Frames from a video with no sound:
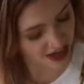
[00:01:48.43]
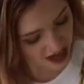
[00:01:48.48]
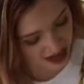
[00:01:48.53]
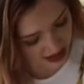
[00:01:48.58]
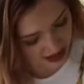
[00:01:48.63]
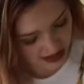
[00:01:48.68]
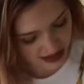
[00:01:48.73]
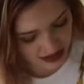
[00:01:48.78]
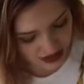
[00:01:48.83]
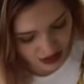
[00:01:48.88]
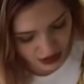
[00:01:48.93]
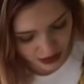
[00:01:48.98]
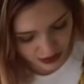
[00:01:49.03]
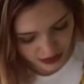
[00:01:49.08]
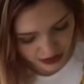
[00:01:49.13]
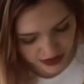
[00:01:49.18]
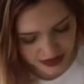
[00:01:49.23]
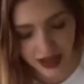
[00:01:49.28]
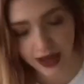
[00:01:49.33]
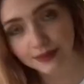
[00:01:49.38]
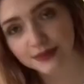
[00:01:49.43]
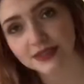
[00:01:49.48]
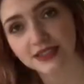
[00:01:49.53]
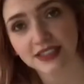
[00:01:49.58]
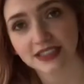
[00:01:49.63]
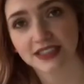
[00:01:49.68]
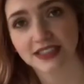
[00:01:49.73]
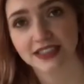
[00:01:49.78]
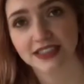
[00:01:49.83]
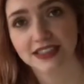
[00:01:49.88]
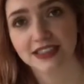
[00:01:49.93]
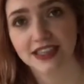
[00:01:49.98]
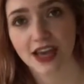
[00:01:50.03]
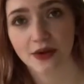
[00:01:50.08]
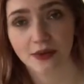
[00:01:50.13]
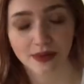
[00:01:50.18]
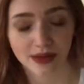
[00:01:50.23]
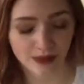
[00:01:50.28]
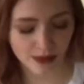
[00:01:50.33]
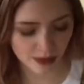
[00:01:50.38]
The 2 substances that
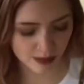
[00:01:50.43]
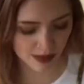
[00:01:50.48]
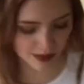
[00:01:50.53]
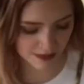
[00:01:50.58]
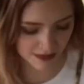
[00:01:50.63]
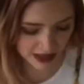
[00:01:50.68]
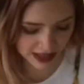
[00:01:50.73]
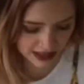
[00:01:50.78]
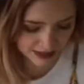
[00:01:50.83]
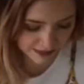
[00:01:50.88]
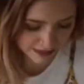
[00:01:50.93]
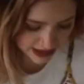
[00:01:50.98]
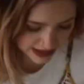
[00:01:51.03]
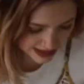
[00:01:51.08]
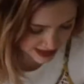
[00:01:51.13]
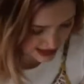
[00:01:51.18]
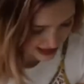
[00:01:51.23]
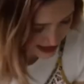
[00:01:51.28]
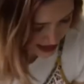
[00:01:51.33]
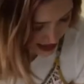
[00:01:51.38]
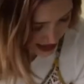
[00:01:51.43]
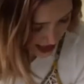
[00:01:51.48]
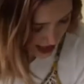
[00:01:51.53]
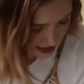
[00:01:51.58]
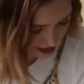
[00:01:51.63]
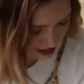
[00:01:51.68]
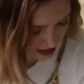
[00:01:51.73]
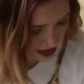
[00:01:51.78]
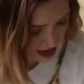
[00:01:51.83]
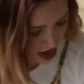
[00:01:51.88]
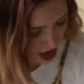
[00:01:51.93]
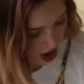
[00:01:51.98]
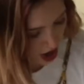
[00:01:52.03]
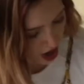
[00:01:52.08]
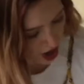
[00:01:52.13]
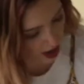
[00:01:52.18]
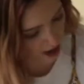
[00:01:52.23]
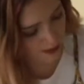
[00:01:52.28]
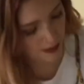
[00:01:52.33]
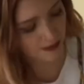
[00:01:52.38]
we will be mixing together
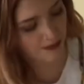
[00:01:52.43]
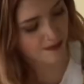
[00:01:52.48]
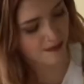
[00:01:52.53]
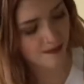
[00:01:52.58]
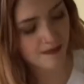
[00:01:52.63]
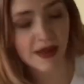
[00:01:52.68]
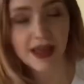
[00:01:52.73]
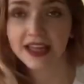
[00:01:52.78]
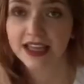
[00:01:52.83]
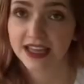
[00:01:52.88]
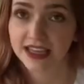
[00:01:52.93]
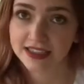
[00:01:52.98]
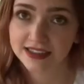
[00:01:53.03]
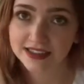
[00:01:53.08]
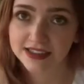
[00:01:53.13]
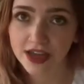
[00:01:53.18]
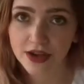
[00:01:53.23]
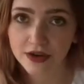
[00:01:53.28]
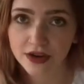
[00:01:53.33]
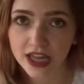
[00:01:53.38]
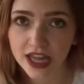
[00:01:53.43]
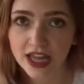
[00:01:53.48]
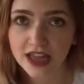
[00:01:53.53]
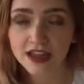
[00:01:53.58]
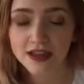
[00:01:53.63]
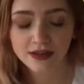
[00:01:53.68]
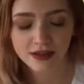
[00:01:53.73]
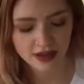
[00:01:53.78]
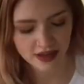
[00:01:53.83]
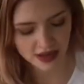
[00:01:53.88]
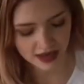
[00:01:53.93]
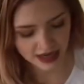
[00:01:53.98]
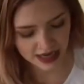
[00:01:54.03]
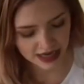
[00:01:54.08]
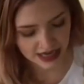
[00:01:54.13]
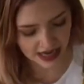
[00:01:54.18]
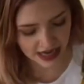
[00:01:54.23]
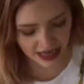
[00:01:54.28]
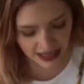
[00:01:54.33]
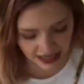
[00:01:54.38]
are baking soda
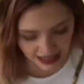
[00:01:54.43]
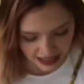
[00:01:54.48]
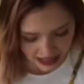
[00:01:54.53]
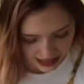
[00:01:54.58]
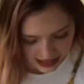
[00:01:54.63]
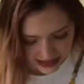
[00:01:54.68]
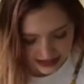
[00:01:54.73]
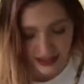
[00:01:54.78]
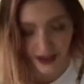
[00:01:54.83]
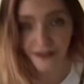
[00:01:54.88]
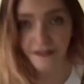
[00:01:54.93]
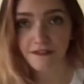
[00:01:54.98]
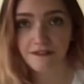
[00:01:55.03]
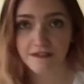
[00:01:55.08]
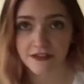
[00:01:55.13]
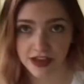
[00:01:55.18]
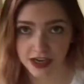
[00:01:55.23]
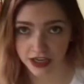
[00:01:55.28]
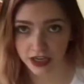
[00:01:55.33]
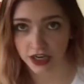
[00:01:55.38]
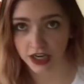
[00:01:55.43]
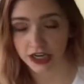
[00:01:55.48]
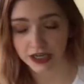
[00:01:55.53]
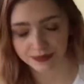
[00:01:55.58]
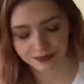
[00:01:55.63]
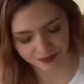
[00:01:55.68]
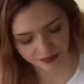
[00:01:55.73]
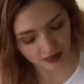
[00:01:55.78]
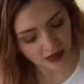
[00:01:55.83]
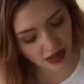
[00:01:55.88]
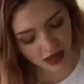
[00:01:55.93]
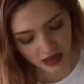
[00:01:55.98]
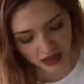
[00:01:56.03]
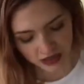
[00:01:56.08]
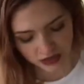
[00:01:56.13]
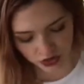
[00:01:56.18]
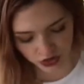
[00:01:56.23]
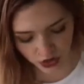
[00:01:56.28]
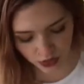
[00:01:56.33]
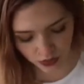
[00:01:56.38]
and vinegar.
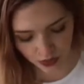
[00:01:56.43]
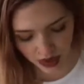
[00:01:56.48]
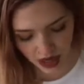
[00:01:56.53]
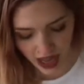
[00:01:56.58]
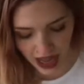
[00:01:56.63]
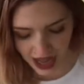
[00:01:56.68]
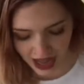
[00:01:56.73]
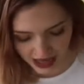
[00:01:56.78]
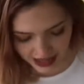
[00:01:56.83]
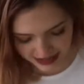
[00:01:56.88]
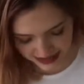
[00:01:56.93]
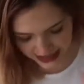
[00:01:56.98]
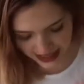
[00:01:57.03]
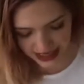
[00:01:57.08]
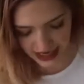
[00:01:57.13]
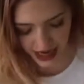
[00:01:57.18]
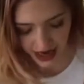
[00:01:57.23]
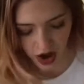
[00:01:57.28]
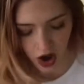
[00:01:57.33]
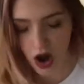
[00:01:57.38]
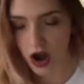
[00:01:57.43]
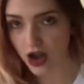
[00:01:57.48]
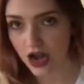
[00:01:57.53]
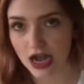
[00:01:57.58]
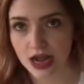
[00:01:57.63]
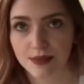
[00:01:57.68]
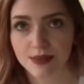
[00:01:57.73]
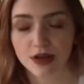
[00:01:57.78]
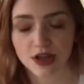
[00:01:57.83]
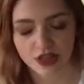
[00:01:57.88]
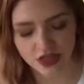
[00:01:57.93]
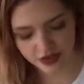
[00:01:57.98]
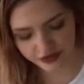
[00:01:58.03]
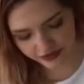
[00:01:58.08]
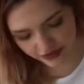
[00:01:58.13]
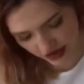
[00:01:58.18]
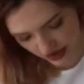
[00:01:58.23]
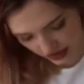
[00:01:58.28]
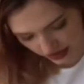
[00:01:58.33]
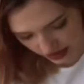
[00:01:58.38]
So what I did, I already put the
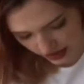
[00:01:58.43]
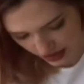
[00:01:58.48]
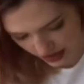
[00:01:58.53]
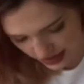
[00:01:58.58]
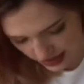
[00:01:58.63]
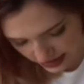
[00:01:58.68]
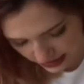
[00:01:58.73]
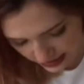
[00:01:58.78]
vinegar in this